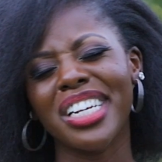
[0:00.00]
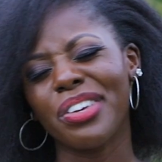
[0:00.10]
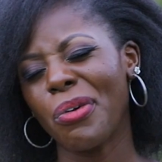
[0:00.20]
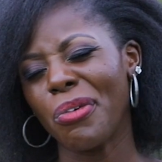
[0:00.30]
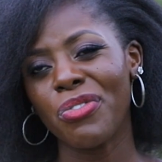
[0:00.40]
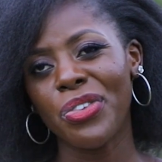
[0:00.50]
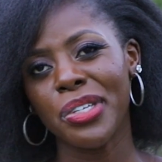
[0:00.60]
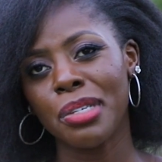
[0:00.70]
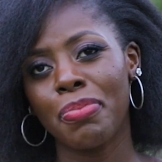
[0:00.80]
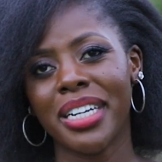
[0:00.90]
really
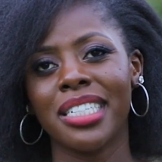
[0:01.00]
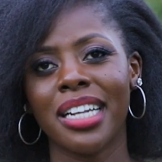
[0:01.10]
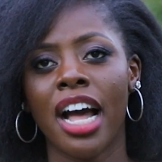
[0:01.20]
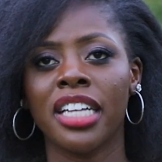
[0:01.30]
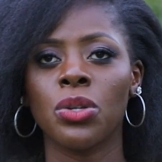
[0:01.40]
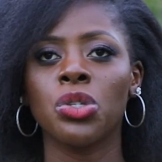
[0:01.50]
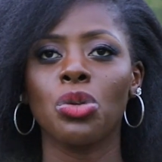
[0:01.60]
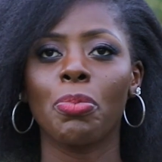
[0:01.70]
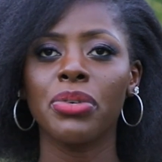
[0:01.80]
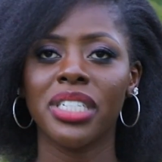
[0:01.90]
confused, but I was
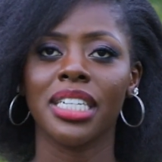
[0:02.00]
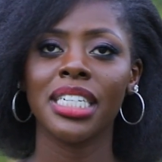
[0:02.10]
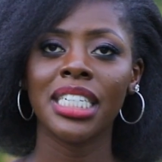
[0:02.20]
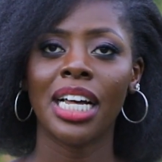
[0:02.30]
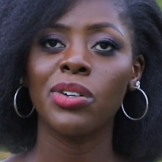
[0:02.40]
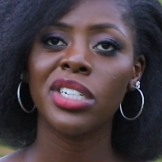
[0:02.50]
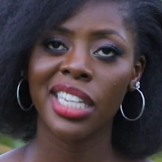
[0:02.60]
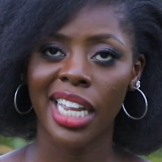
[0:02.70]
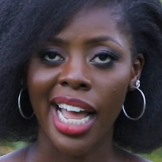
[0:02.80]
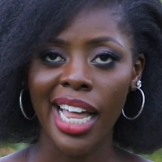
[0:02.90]
also putting it out
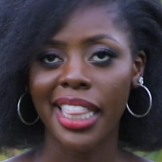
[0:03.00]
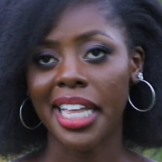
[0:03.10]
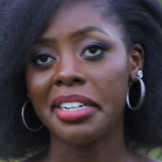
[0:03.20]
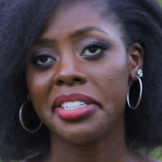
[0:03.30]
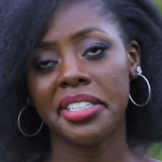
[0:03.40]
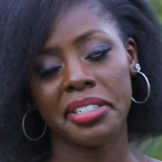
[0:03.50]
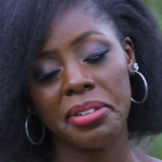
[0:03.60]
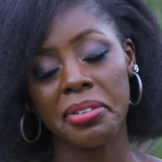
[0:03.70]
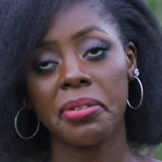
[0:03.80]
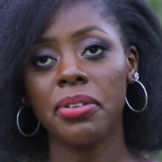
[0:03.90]
there that,
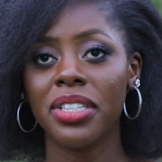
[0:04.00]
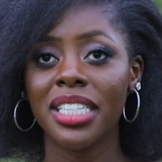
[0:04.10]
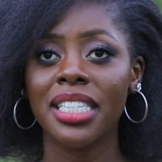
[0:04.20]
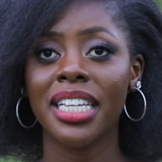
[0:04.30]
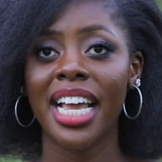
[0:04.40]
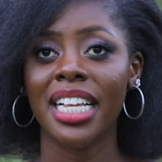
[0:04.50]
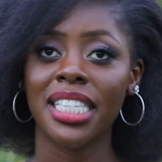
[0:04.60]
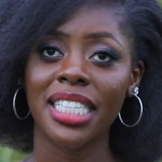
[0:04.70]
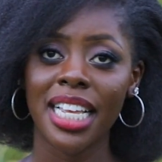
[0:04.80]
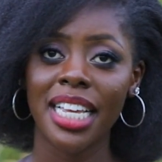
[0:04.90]
you know, this guy
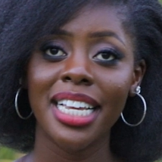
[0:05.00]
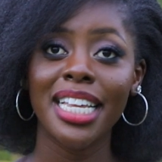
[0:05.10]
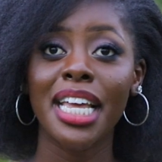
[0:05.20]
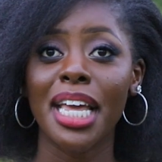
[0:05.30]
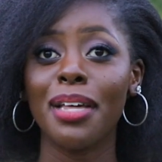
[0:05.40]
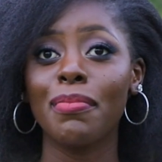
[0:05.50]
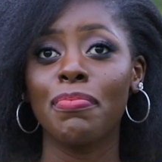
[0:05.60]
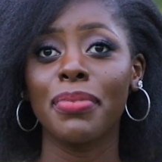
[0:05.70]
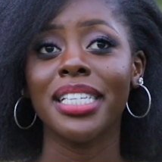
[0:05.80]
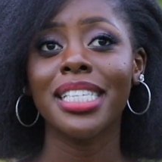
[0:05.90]
is saying
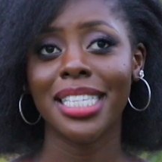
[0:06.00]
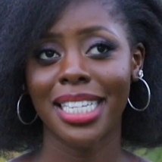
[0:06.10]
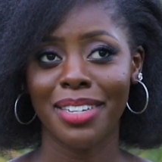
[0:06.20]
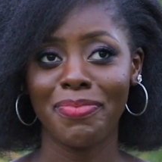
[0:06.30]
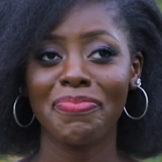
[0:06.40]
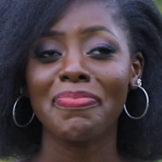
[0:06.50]
ABC.